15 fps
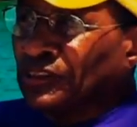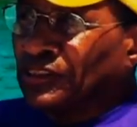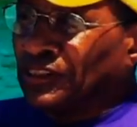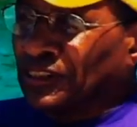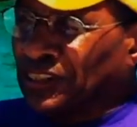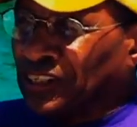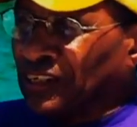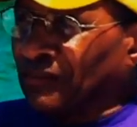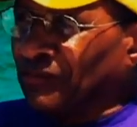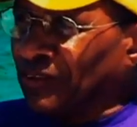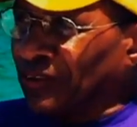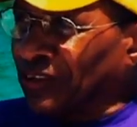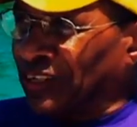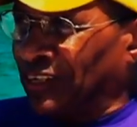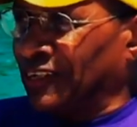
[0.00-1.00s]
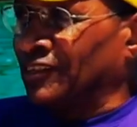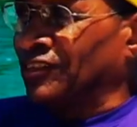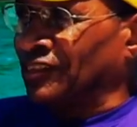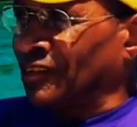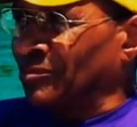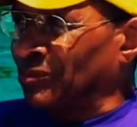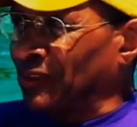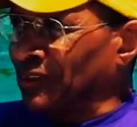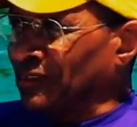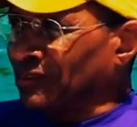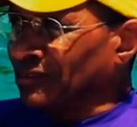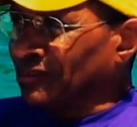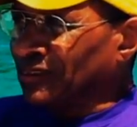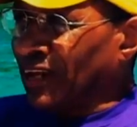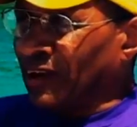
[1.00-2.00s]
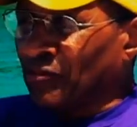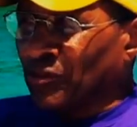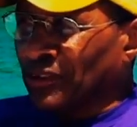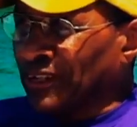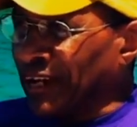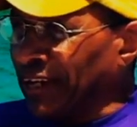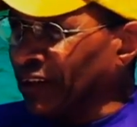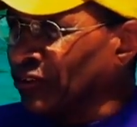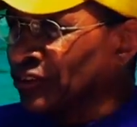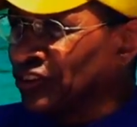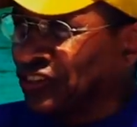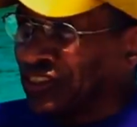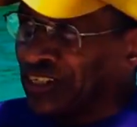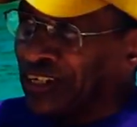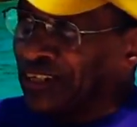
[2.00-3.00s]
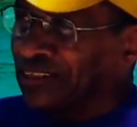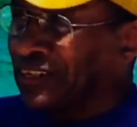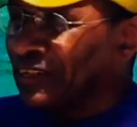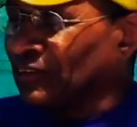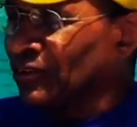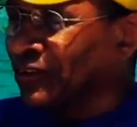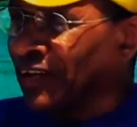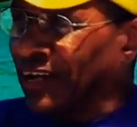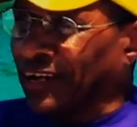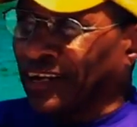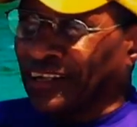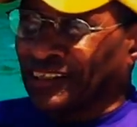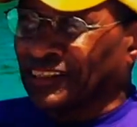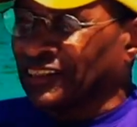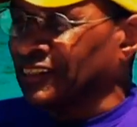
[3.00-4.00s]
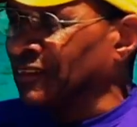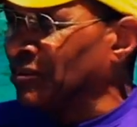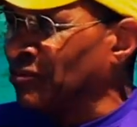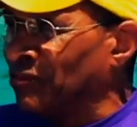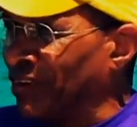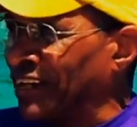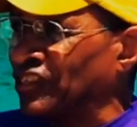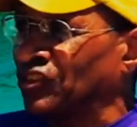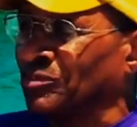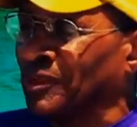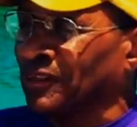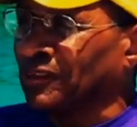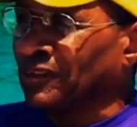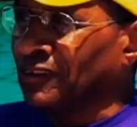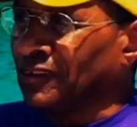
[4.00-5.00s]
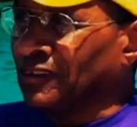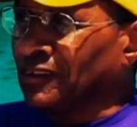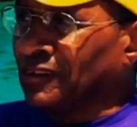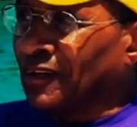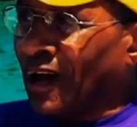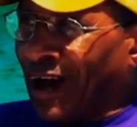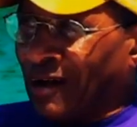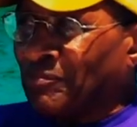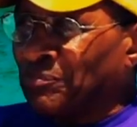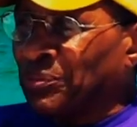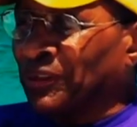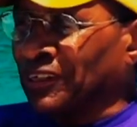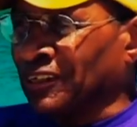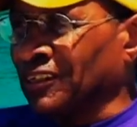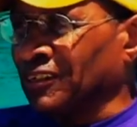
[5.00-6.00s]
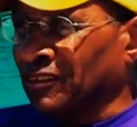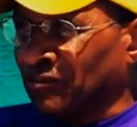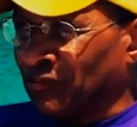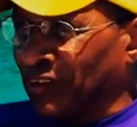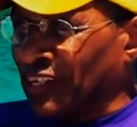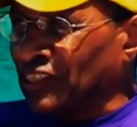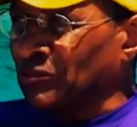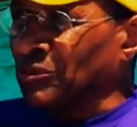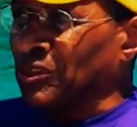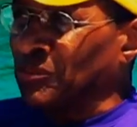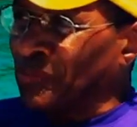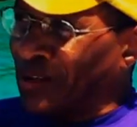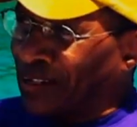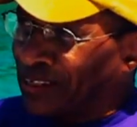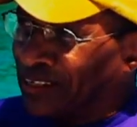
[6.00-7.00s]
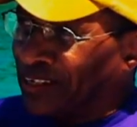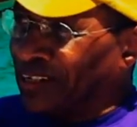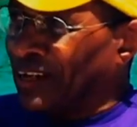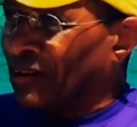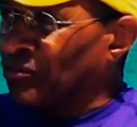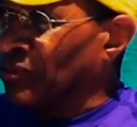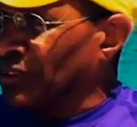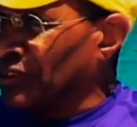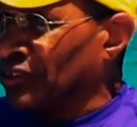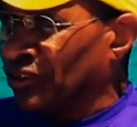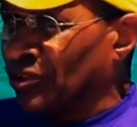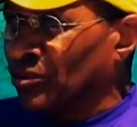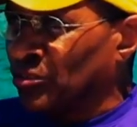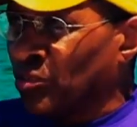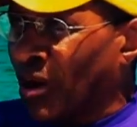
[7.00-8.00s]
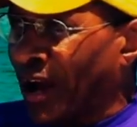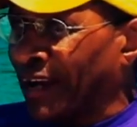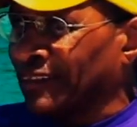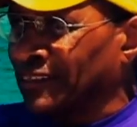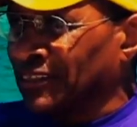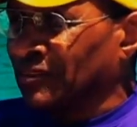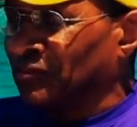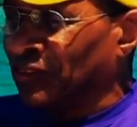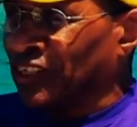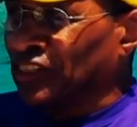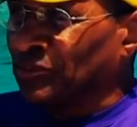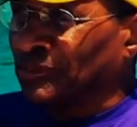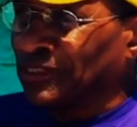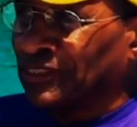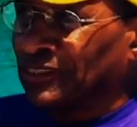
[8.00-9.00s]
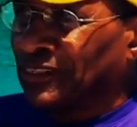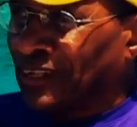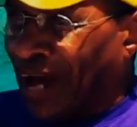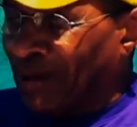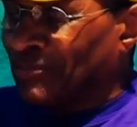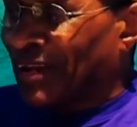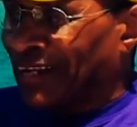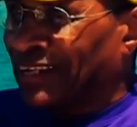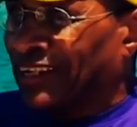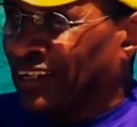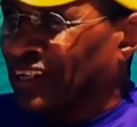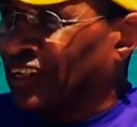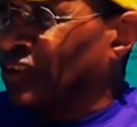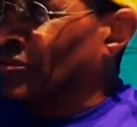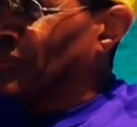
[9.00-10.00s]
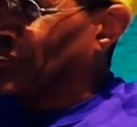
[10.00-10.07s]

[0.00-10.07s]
to give their kid something. And when they don't see it, they look at it as an investment. I'm putting an investment in my kid. I want to know why the investment, I'm not getting a